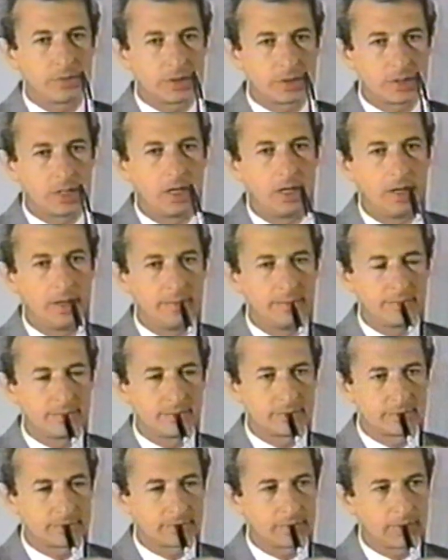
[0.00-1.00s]
to time,
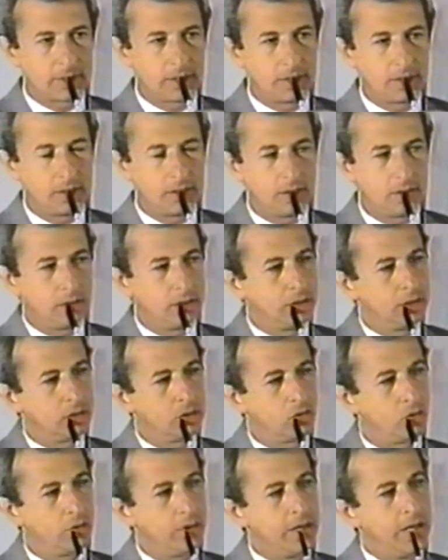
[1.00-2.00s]

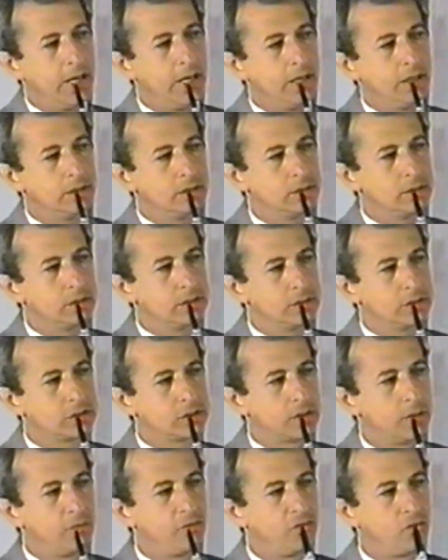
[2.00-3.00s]
create
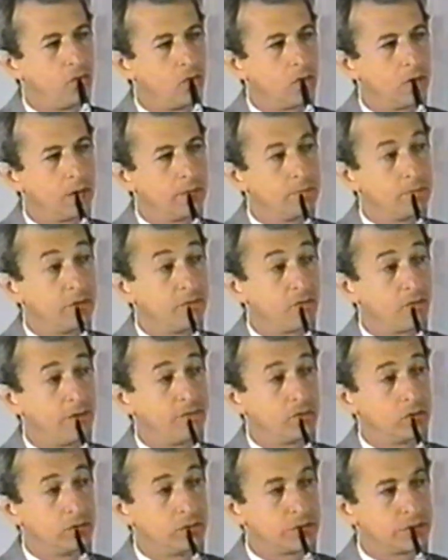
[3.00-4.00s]
some form of
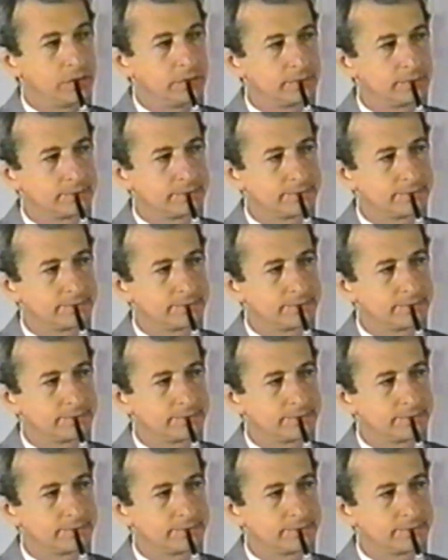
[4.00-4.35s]
revolution.